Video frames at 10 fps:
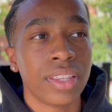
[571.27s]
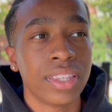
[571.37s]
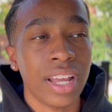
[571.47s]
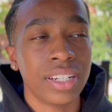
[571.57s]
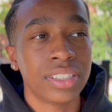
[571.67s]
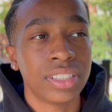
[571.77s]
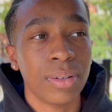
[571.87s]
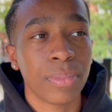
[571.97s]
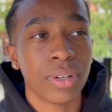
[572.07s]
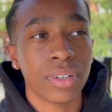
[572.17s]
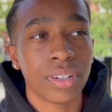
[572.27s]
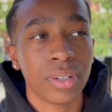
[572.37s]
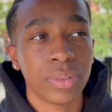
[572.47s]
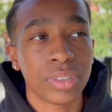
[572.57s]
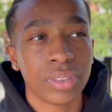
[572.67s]
that December, it
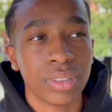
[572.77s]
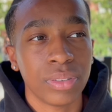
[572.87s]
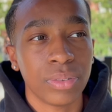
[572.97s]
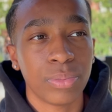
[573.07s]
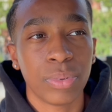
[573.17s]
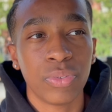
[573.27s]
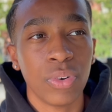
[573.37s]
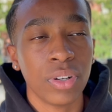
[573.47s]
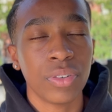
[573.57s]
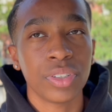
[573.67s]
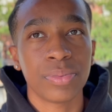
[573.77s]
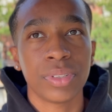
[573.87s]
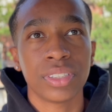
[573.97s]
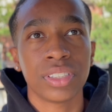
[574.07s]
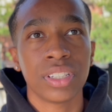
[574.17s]
was before
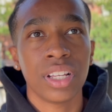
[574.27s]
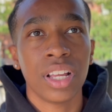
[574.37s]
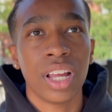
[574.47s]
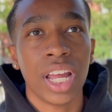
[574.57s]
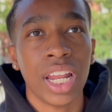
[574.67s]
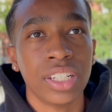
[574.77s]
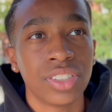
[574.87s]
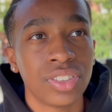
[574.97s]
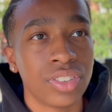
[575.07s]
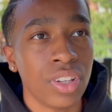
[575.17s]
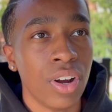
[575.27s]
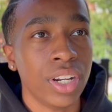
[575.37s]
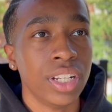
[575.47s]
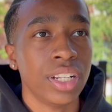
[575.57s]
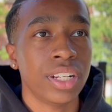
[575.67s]
Christmas, and I just
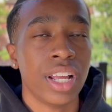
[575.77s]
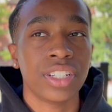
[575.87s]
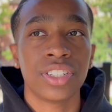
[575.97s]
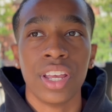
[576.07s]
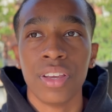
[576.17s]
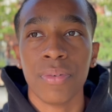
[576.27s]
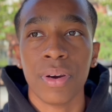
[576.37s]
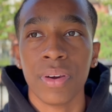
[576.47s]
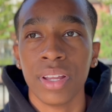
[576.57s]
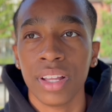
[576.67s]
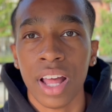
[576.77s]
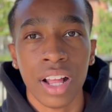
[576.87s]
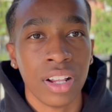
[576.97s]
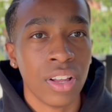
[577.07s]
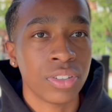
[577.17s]
started. In that January, got
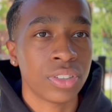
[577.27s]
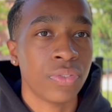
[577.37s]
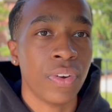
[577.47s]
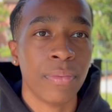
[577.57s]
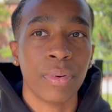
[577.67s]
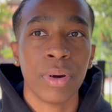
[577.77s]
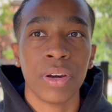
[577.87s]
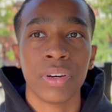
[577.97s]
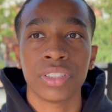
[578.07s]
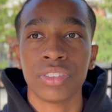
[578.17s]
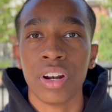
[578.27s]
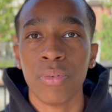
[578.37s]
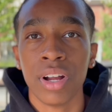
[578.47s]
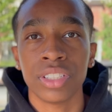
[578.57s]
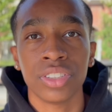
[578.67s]
closer. February, started
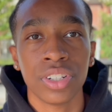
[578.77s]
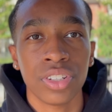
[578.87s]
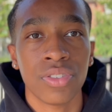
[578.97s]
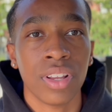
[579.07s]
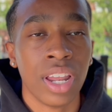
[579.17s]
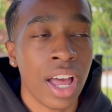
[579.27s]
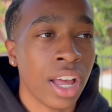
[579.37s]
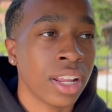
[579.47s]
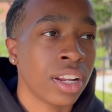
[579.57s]
watching church online.